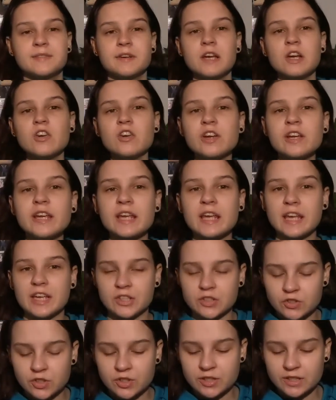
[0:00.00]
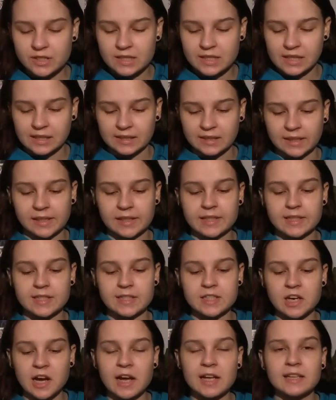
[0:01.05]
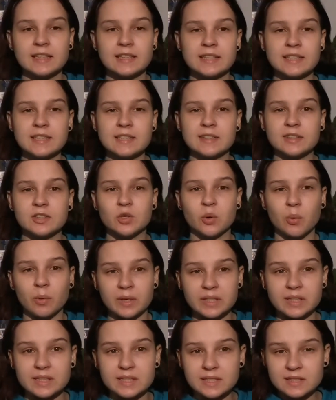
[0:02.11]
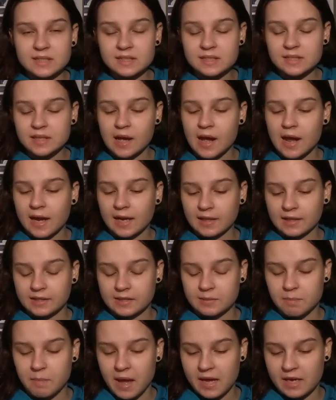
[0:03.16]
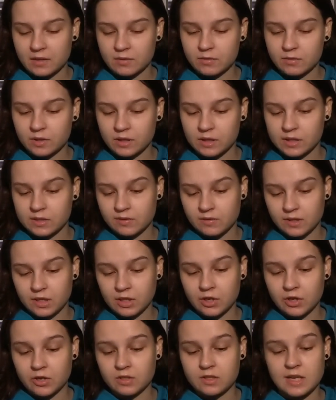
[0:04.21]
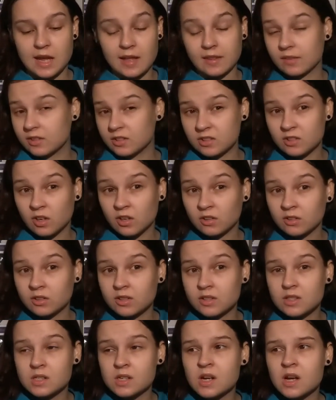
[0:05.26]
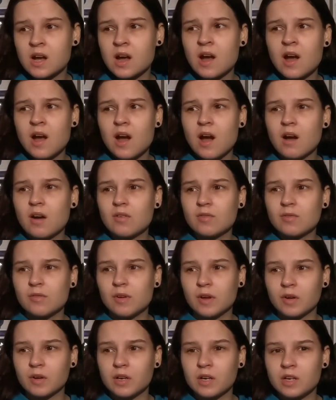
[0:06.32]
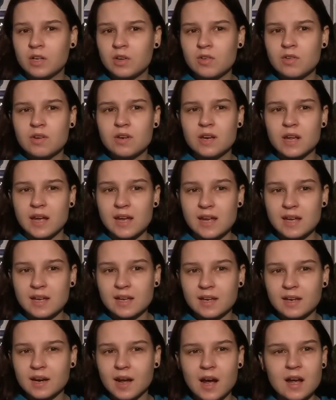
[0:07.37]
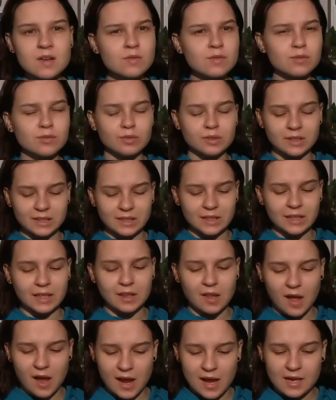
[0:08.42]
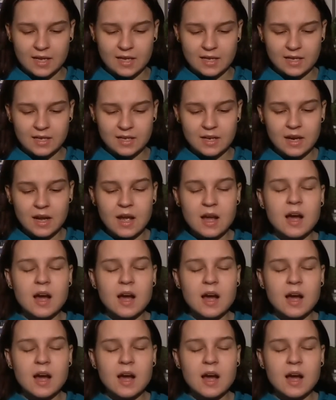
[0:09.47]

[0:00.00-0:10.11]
Very interesting, like the stylistic choices that Hayley's made for these videos and the songs are very unique, and I really like it.